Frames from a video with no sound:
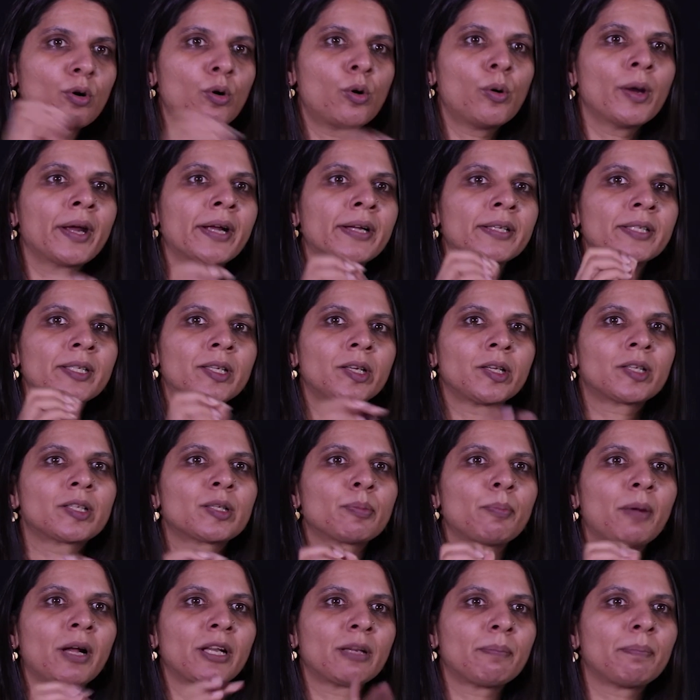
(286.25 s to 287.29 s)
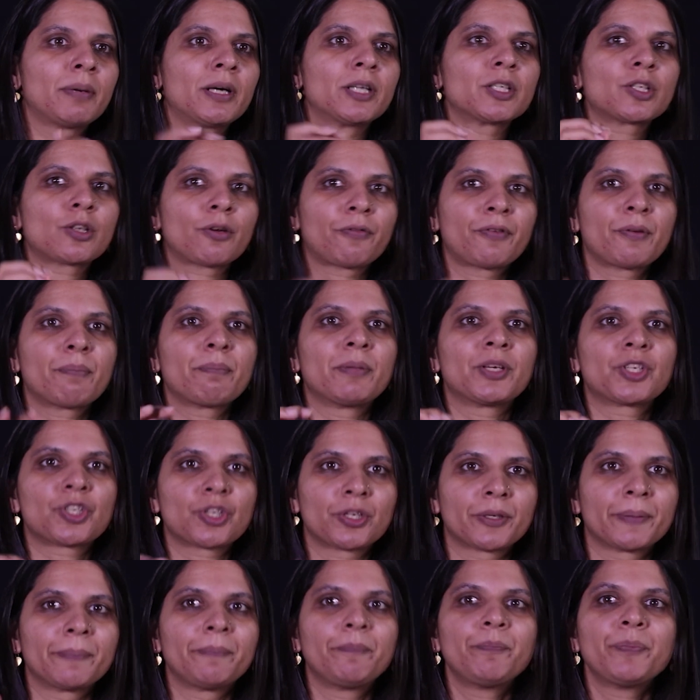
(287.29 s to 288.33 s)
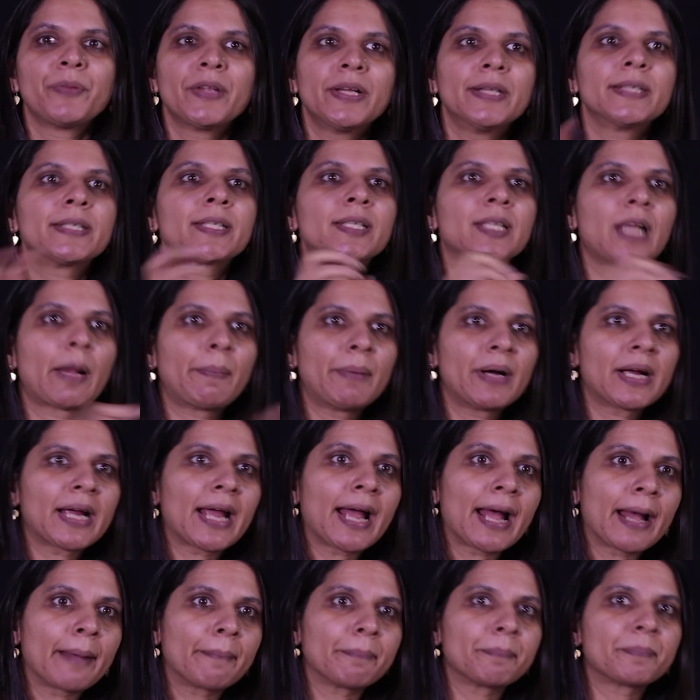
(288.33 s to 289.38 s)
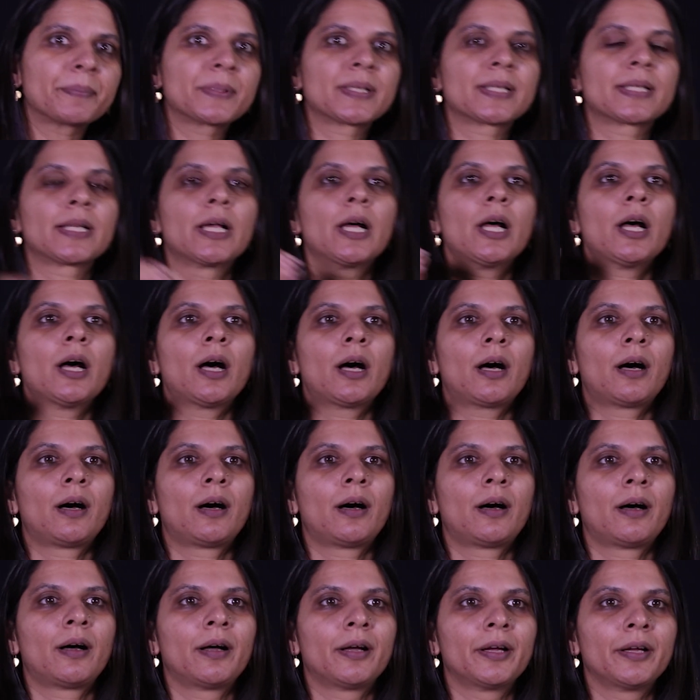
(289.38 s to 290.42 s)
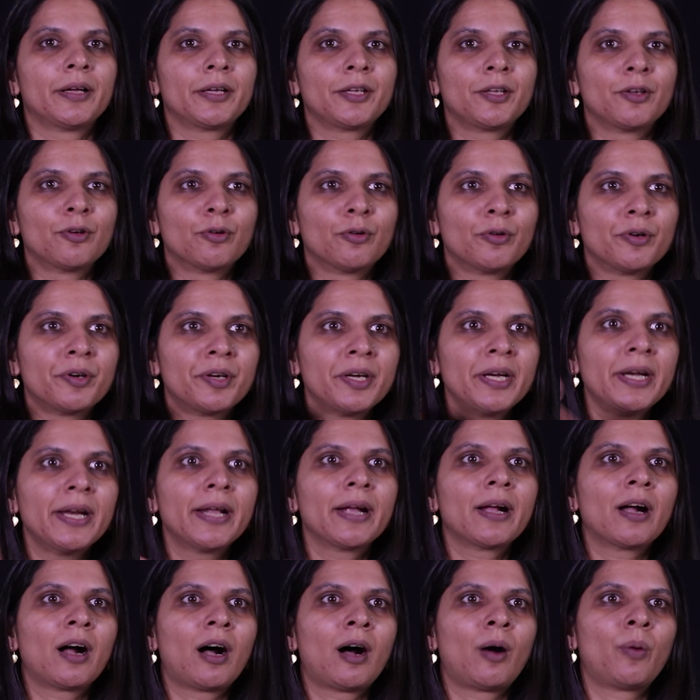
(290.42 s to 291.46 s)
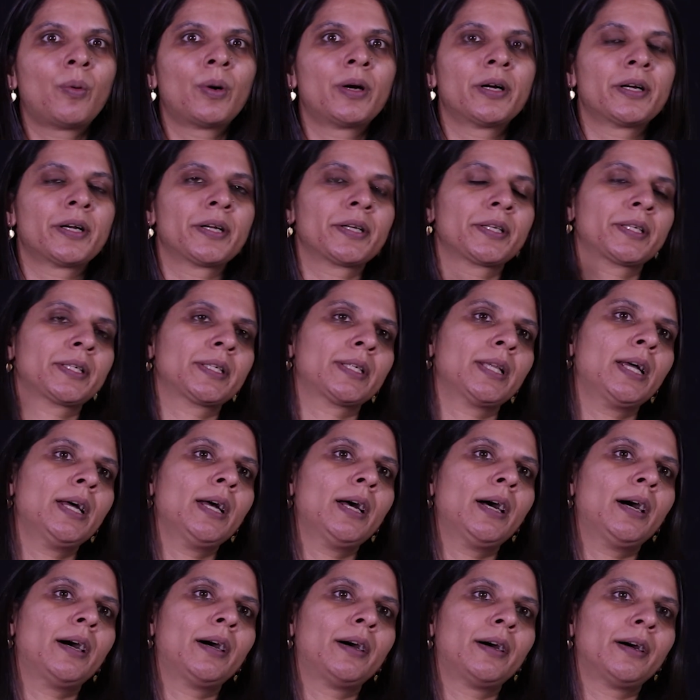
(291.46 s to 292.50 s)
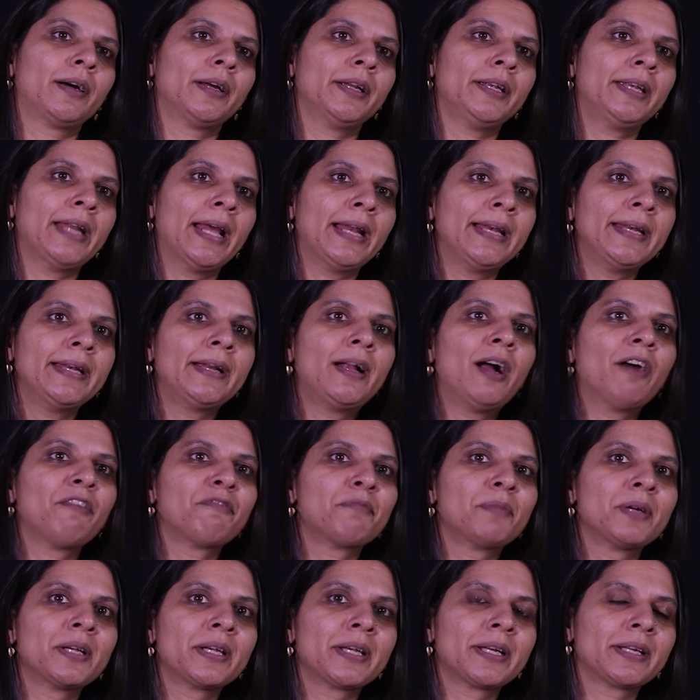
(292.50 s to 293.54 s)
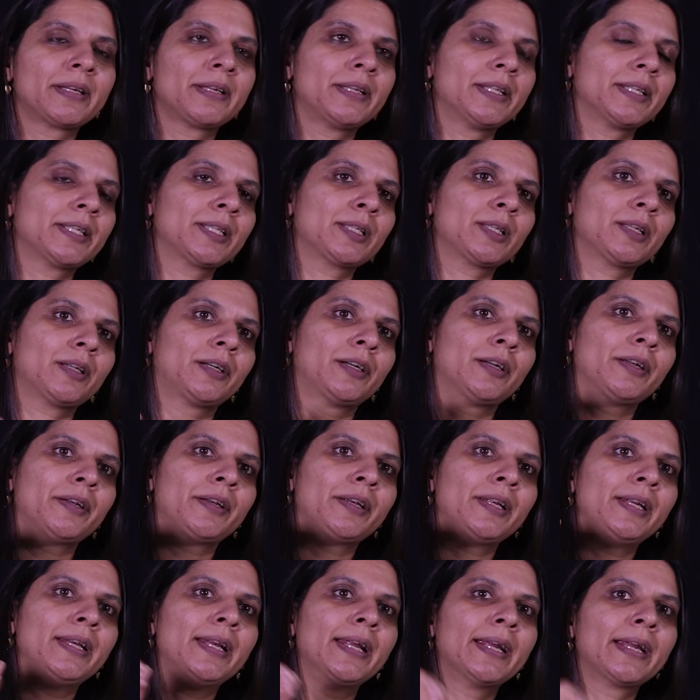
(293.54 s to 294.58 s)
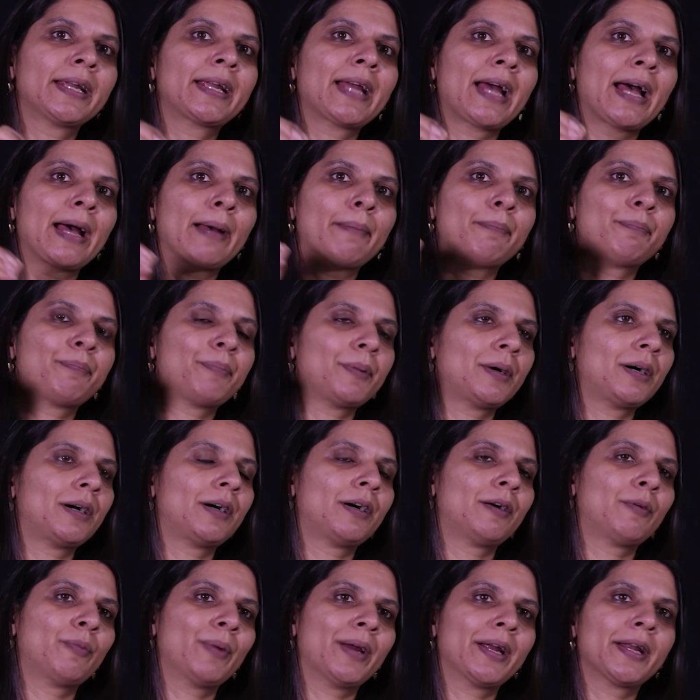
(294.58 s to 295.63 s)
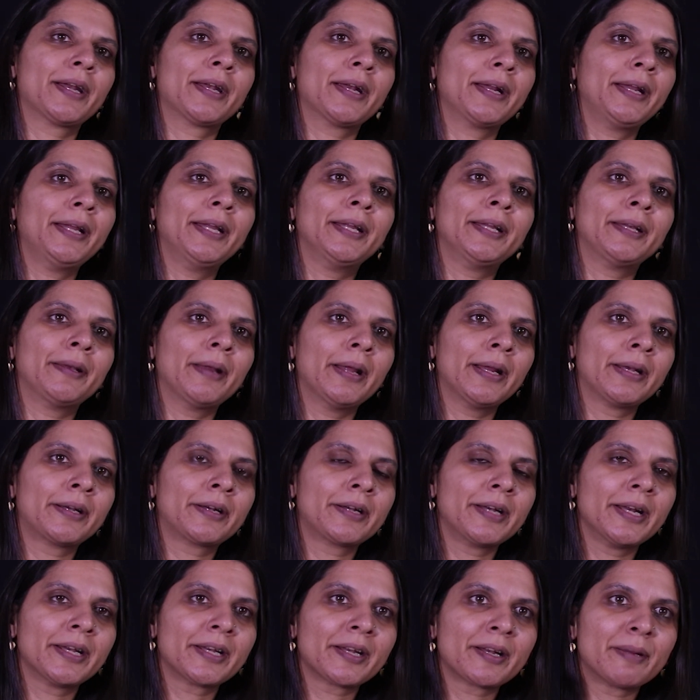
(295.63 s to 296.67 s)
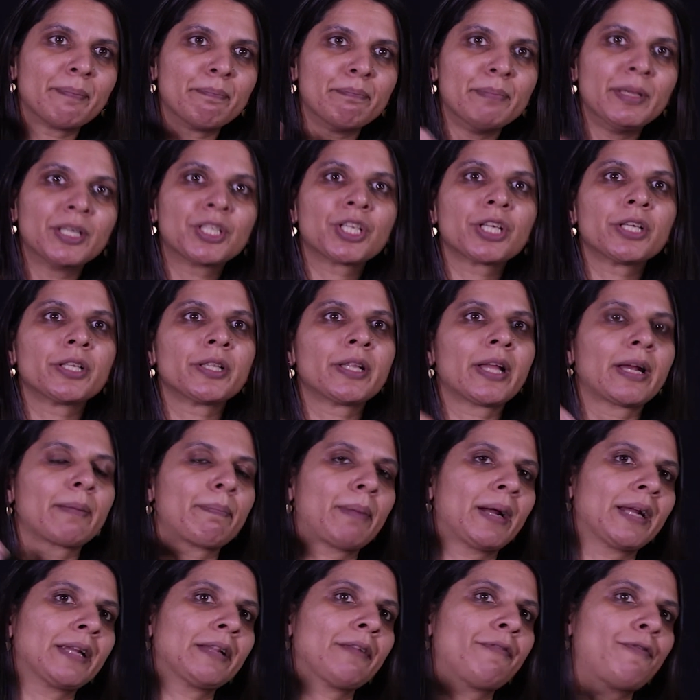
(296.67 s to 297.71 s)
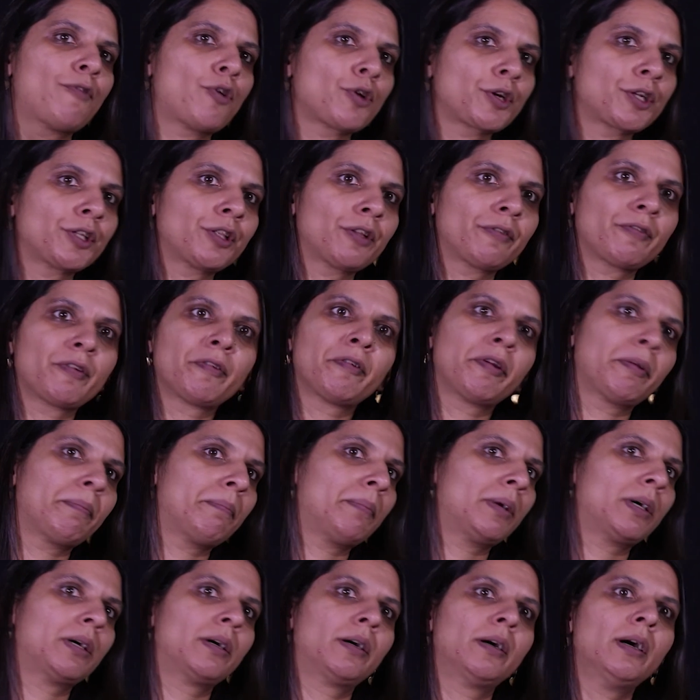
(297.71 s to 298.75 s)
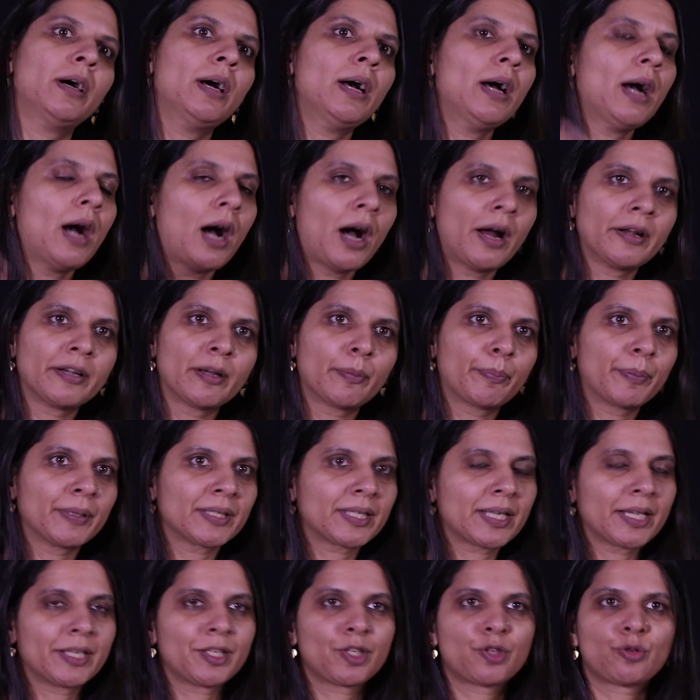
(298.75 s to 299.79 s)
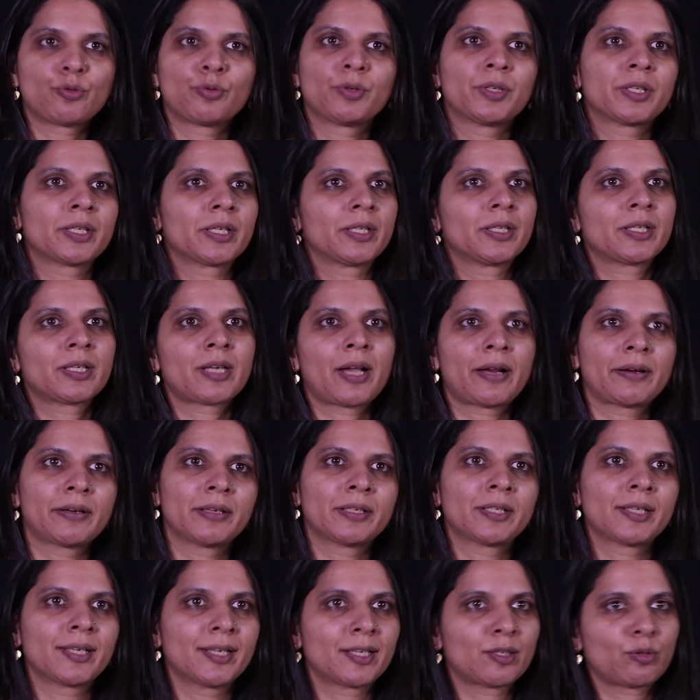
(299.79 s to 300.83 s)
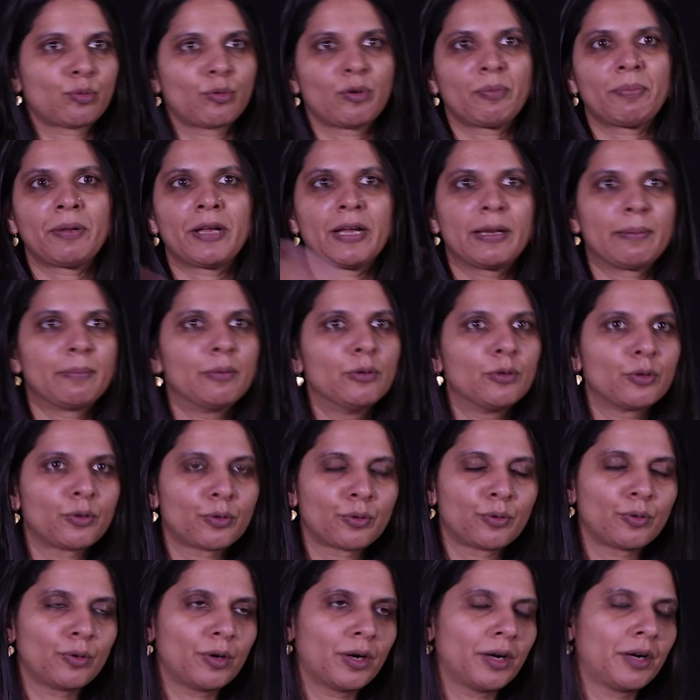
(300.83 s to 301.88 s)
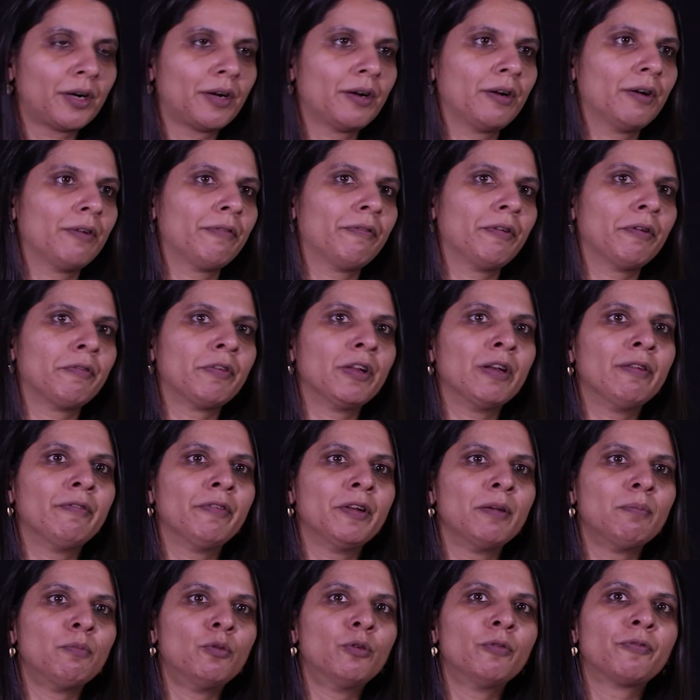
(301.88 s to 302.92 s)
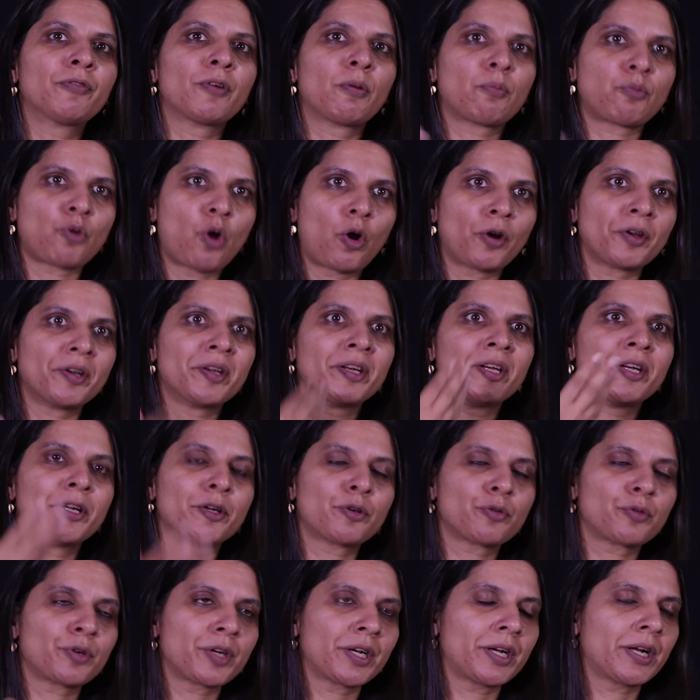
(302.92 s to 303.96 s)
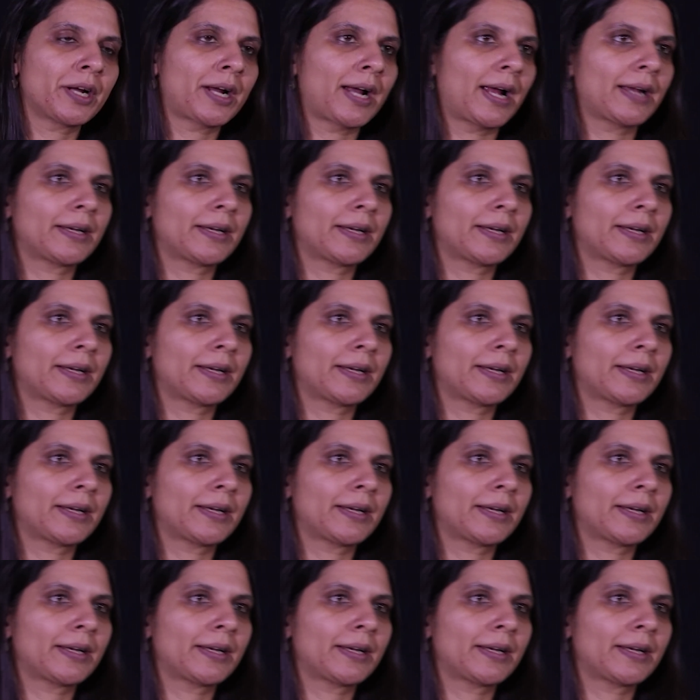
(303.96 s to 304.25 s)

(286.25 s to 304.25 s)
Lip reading: quick 6-month burst of a mission, summer camps, reading hours, Delhi government did this reading camp where it created a mission that by the 14th of November, 100% students in standard 6 will be able to, will move from non-reader to reader